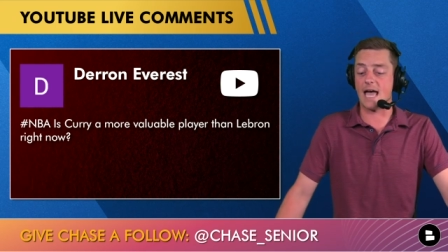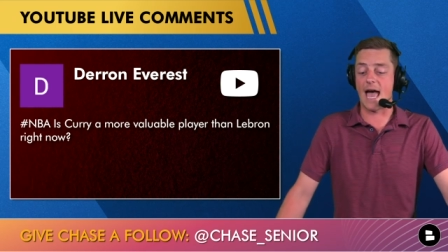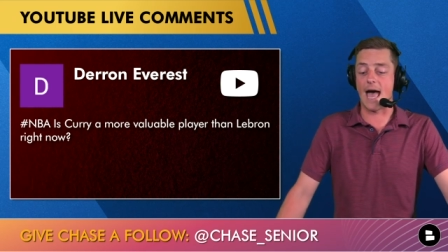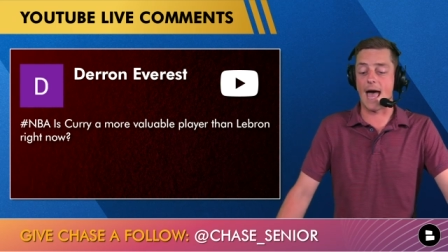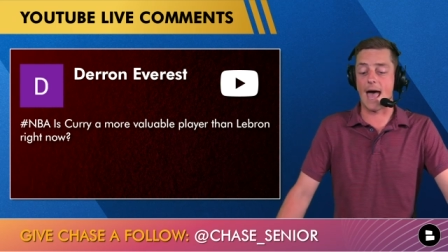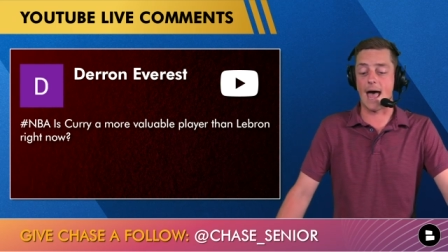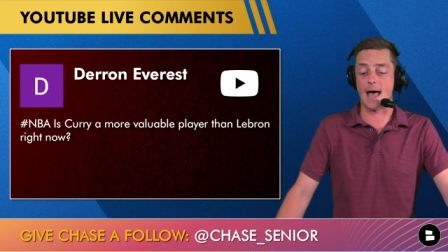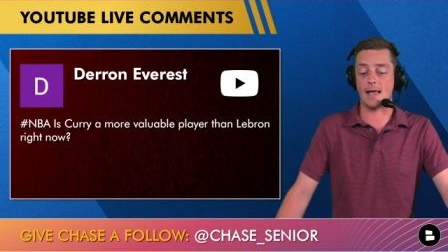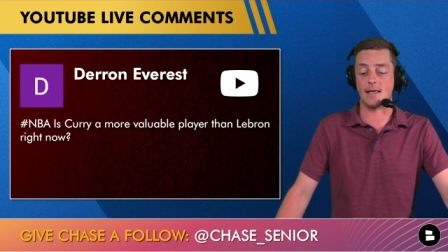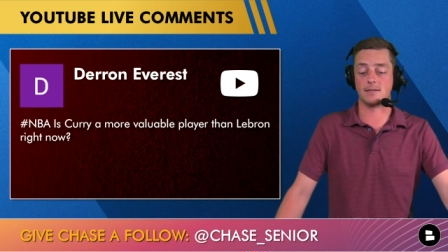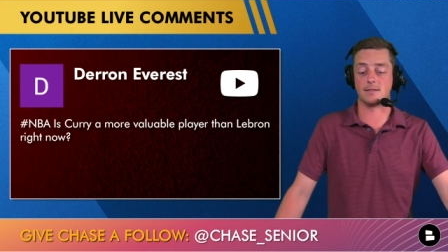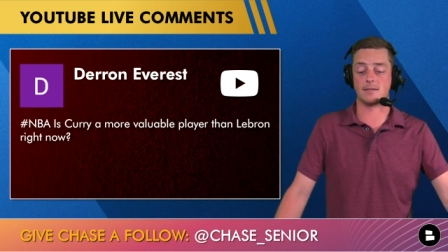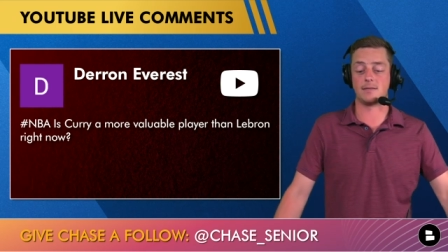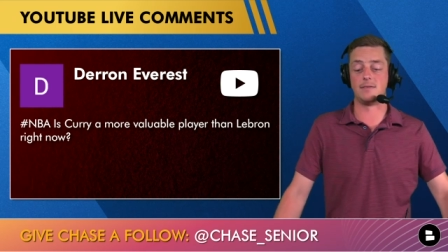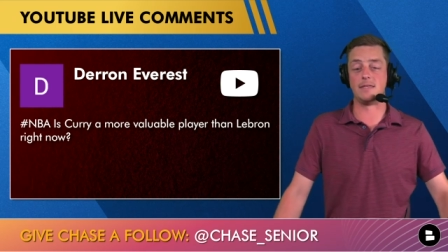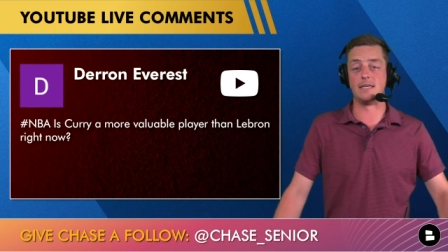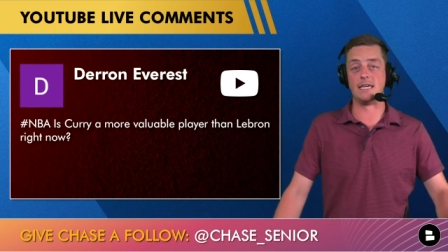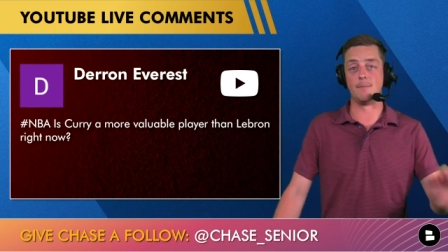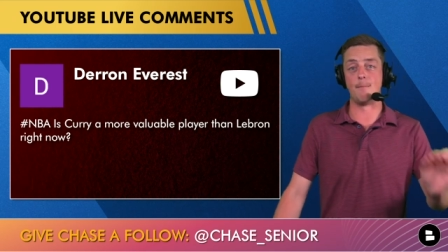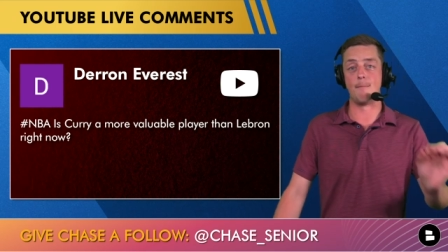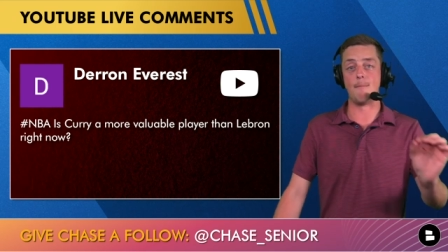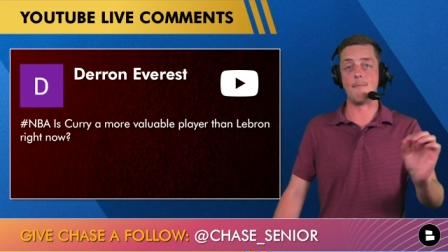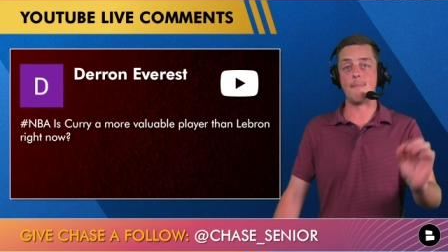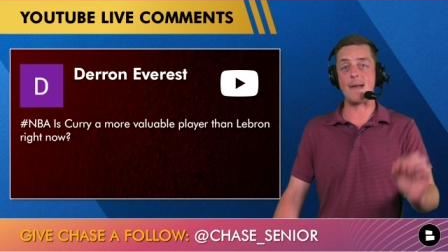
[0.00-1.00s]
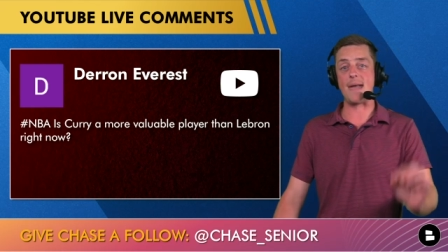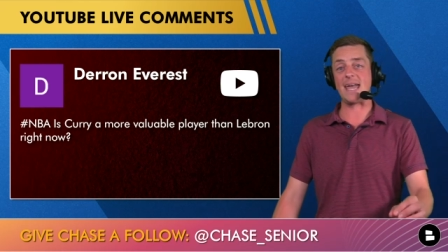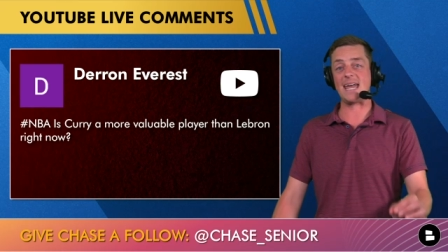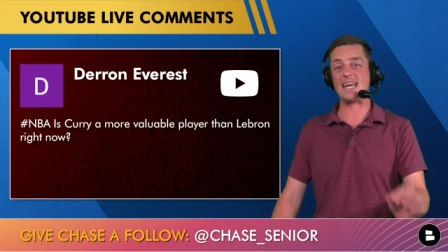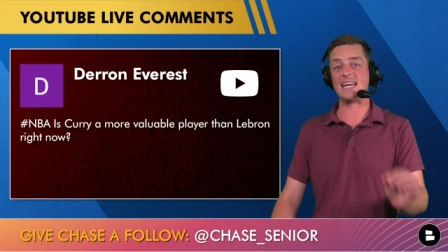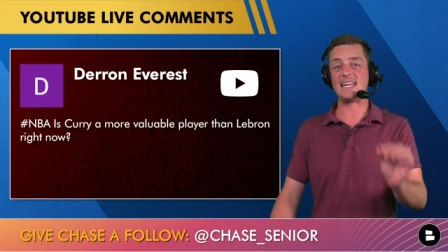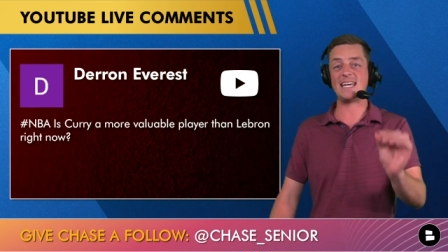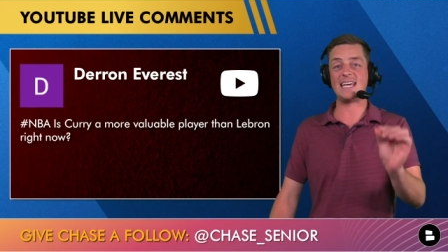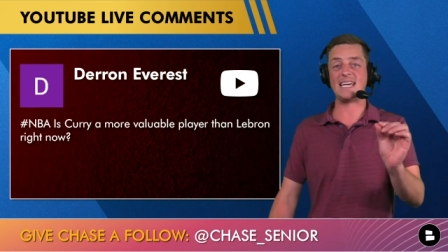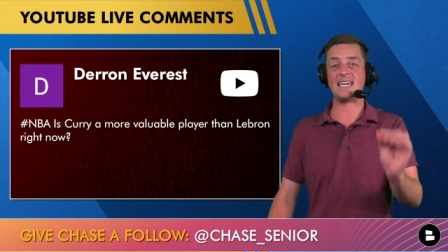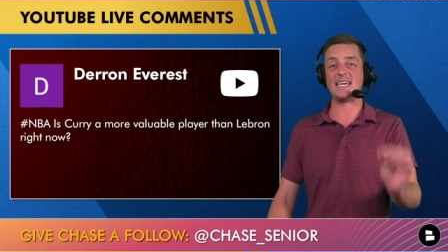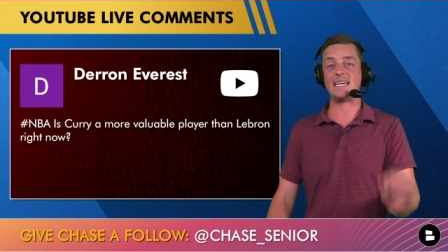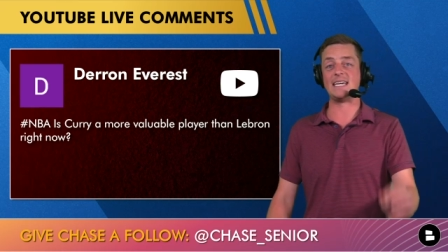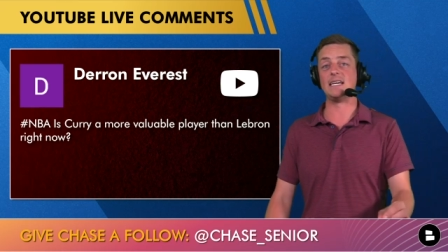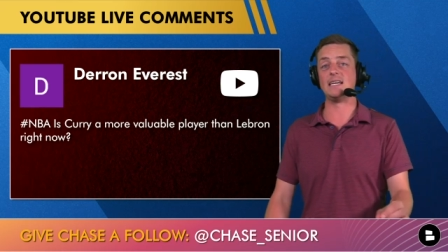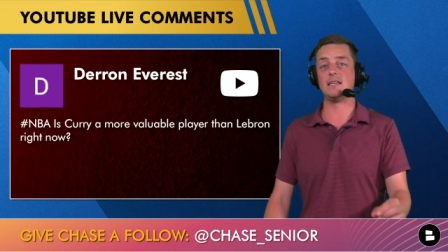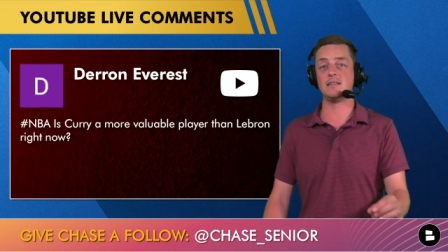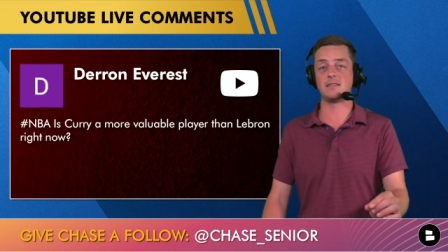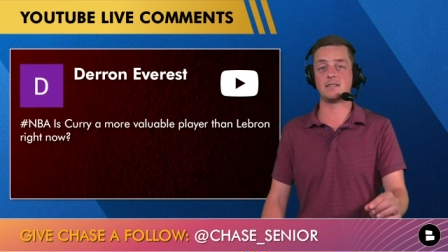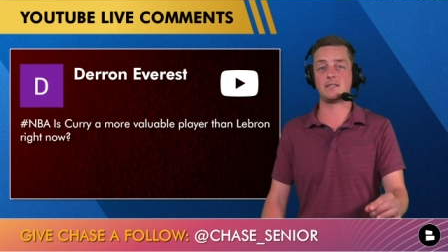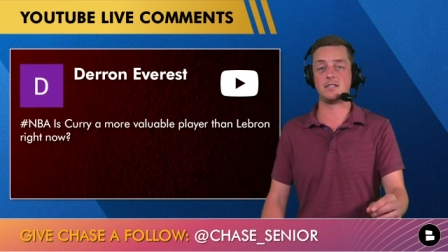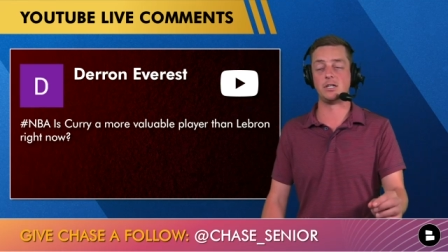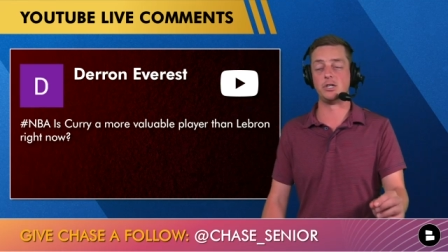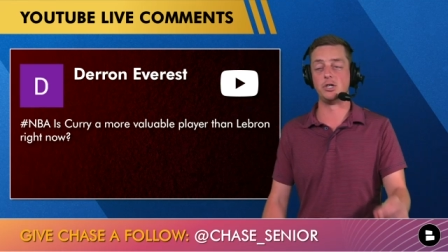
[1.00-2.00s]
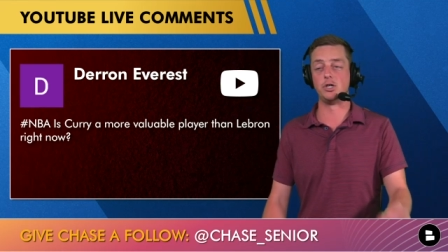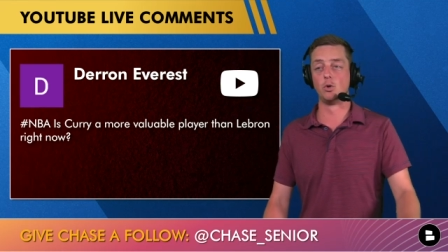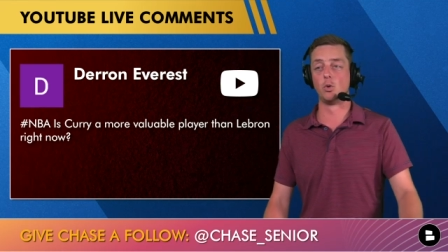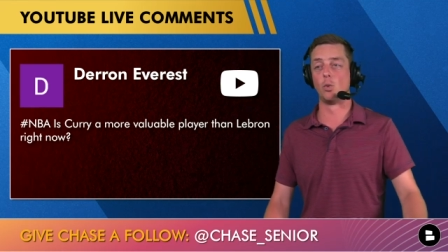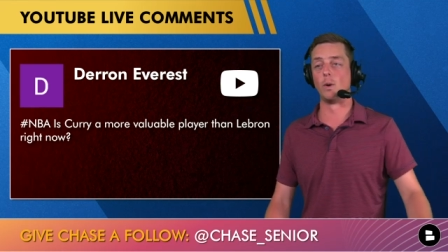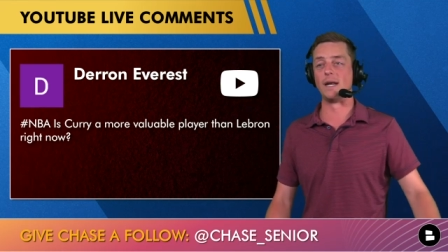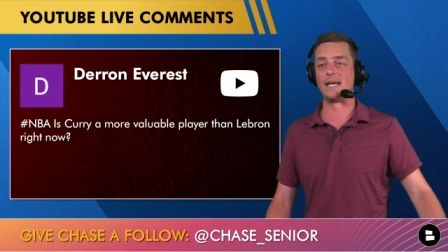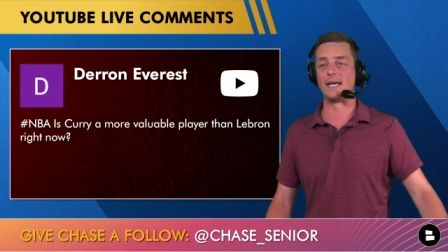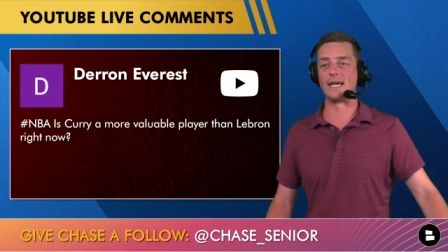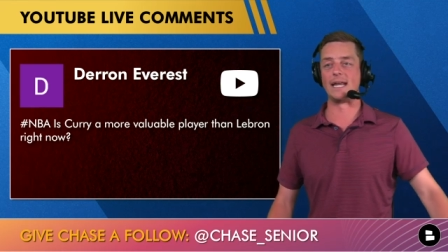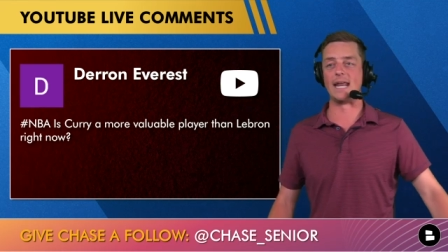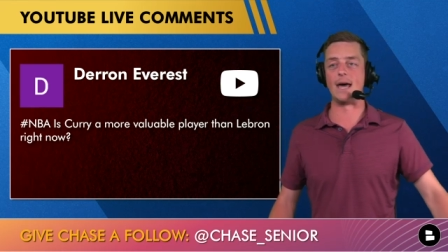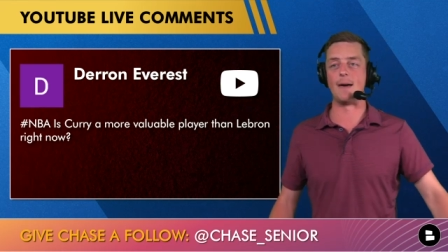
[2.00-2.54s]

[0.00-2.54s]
as the main keys to you winning an